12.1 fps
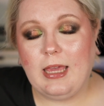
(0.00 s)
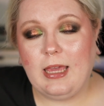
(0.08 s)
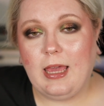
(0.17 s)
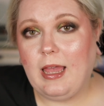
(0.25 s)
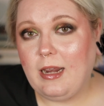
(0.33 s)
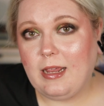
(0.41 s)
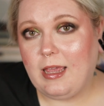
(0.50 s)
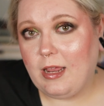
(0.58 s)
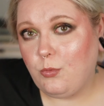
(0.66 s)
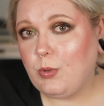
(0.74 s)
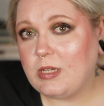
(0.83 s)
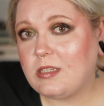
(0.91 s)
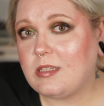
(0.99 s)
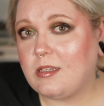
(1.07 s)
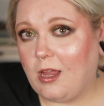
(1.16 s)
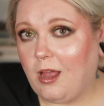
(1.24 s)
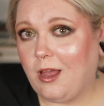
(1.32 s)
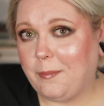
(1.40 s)
can we
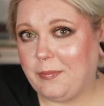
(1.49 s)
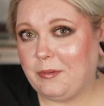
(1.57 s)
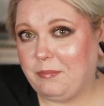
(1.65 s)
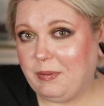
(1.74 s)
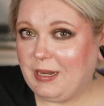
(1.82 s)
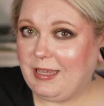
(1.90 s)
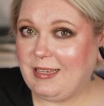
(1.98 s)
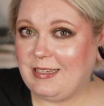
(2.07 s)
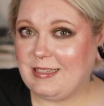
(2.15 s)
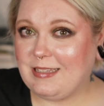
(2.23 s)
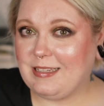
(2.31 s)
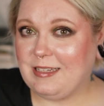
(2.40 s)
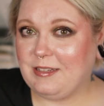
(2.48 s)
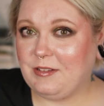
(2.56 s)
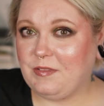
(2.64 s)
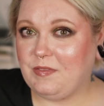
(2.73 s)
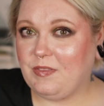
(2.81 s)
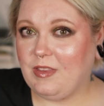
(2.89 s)
stop, please,
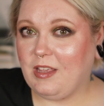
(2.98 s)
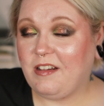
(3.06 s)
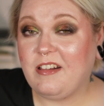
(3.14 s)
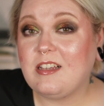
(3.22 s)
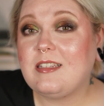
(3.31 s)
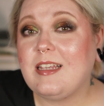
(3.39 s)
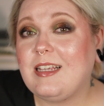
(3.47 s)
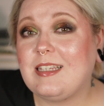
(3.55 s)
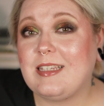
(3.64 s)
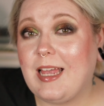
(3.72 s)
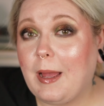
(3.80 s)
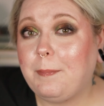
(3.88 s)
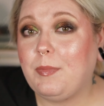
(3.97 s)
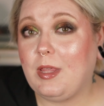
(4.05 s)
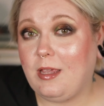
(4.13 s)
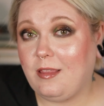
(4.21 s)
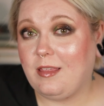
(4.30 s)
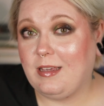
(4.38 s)
just
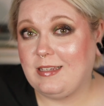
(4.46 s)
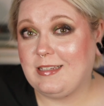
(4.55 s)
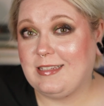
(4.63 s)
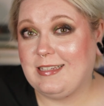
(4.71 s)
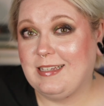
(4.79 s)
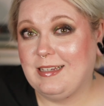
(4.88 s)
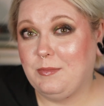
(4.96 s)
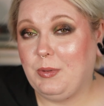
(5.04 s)
accepting this?